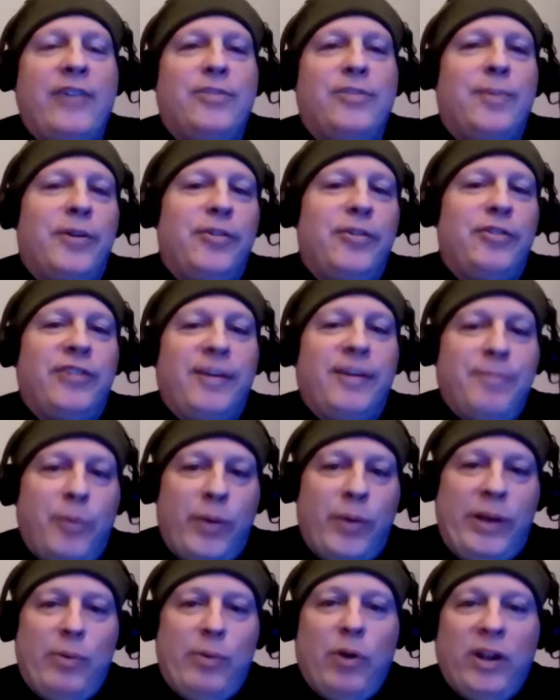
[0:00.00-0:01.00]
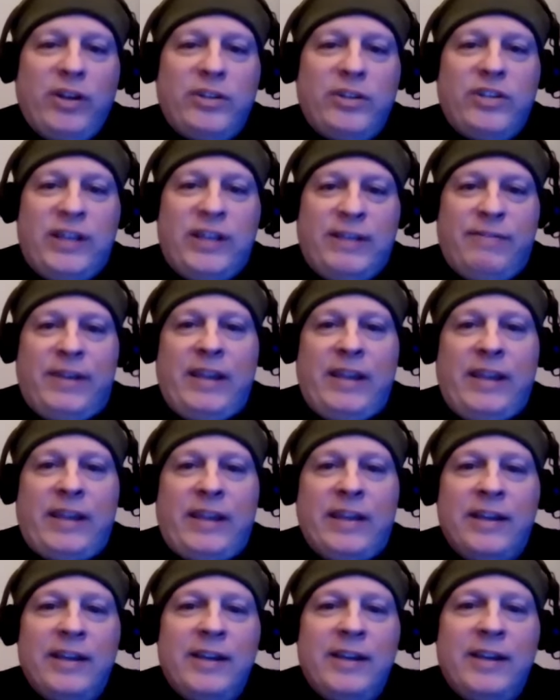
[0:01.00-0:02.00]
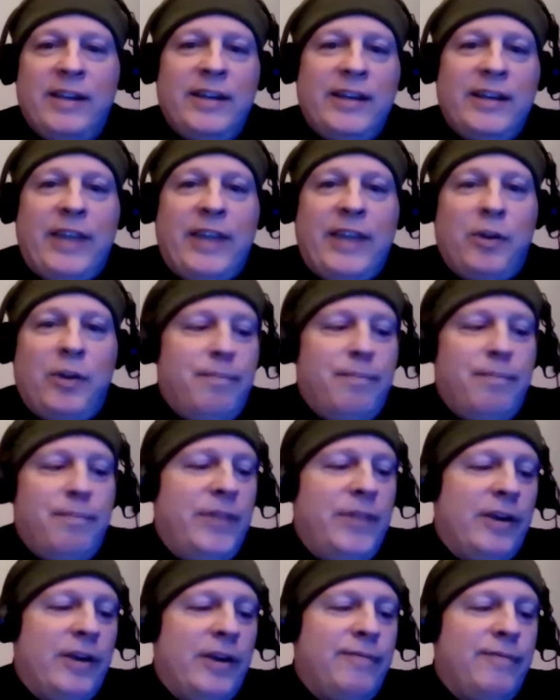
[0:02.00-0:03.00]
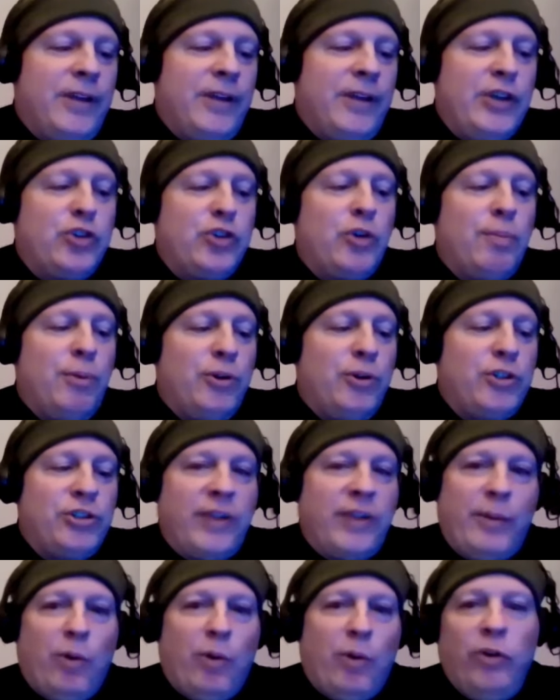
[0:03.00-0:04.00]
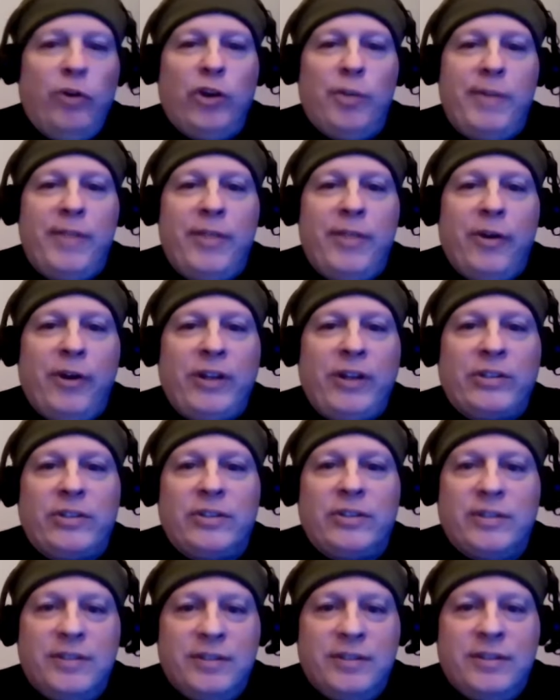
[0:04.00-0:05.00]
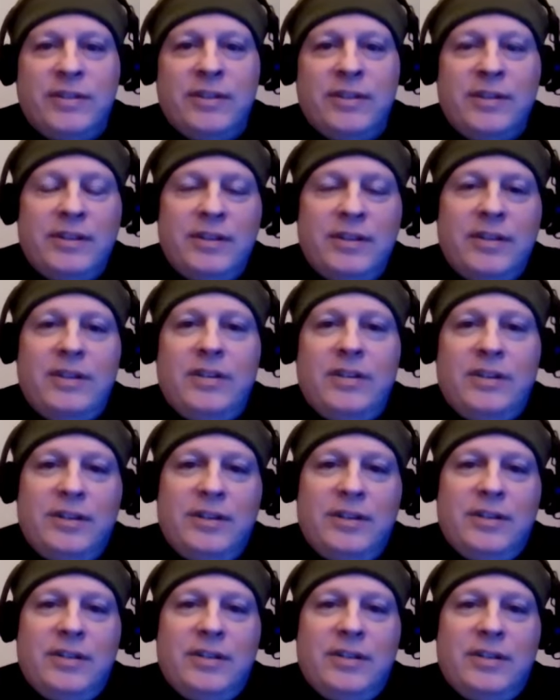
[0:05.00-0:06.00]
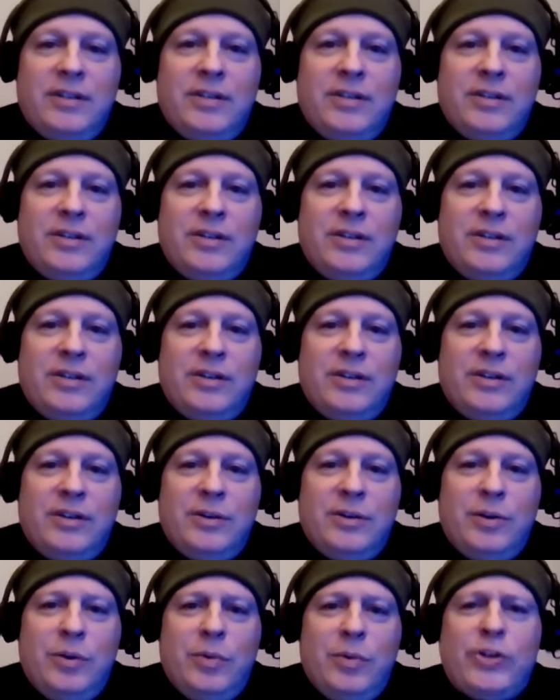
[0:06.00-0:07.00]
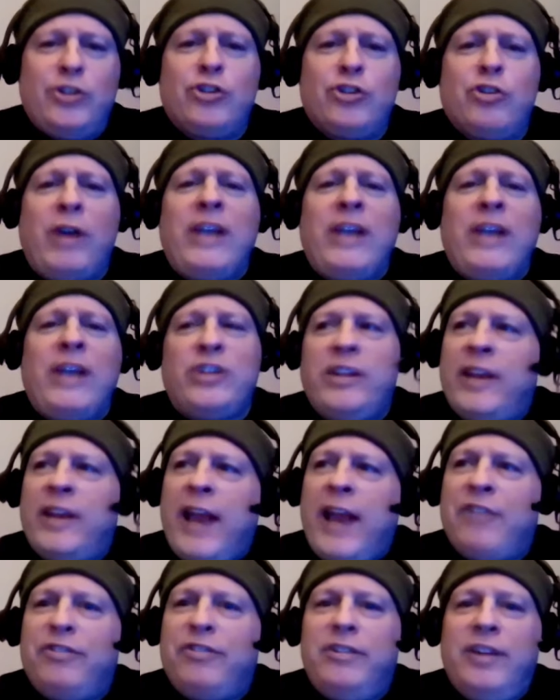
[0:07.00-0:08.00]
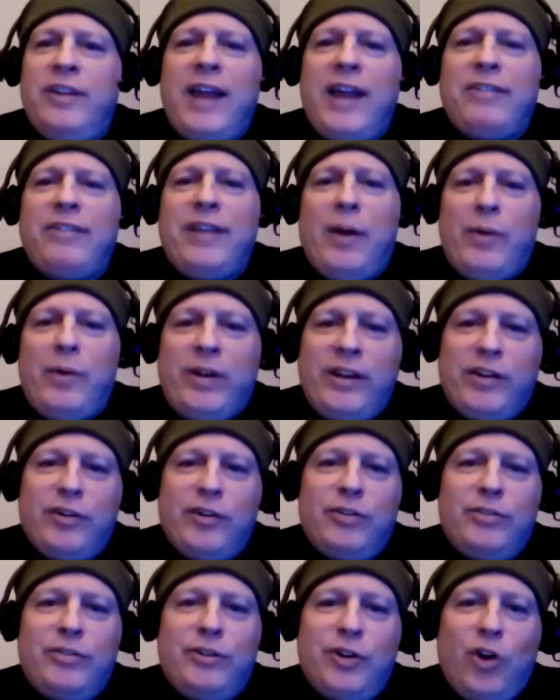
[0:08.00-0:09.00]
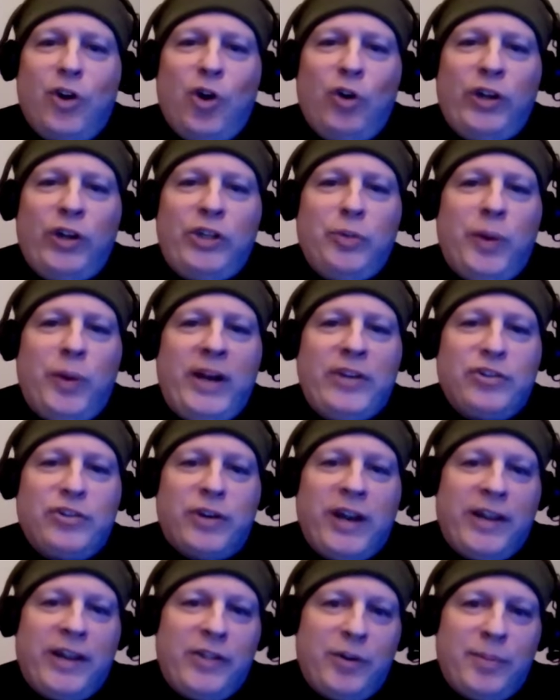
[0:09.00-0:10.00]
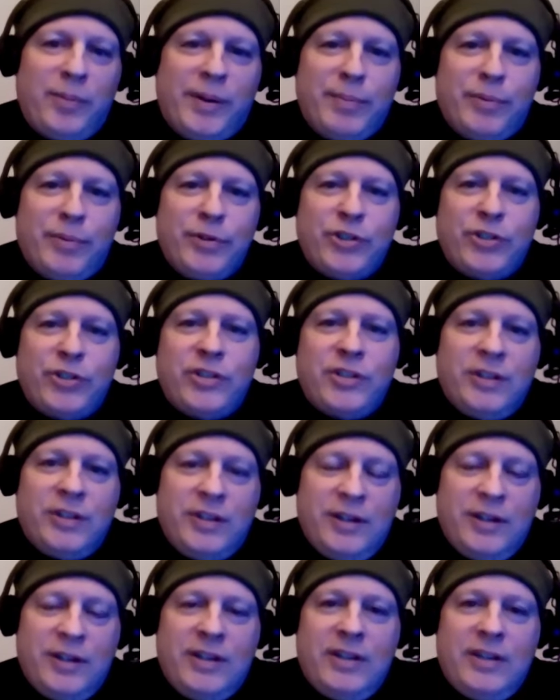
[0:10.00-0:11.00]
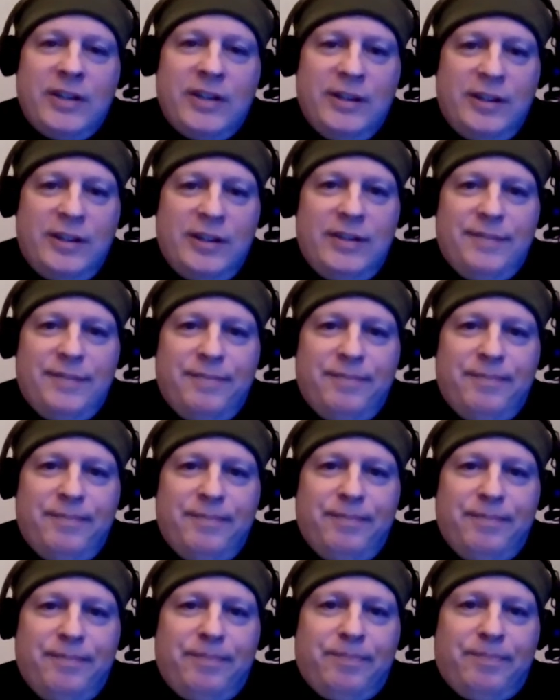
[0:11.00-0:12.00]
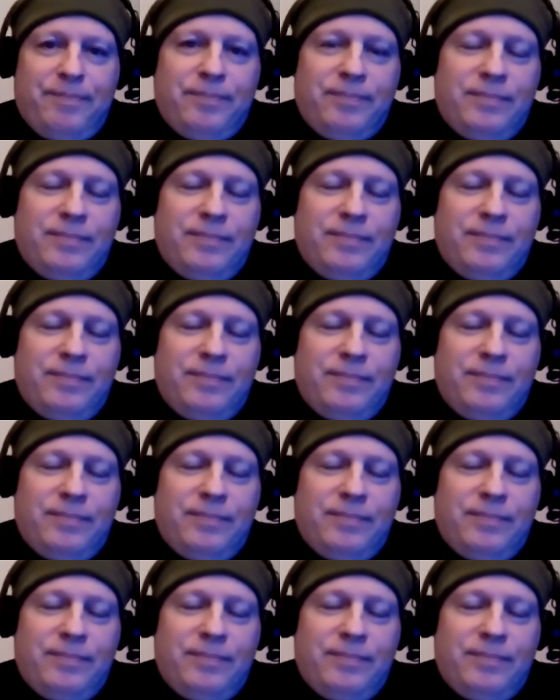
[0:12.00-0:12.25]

had some other stuff, but when they were on TV, get their their initial push, they were all in their mid thirties. Well, according to which is crazy. The guys, the guys now in their early twenties are getting their big push. Yeah. With uh,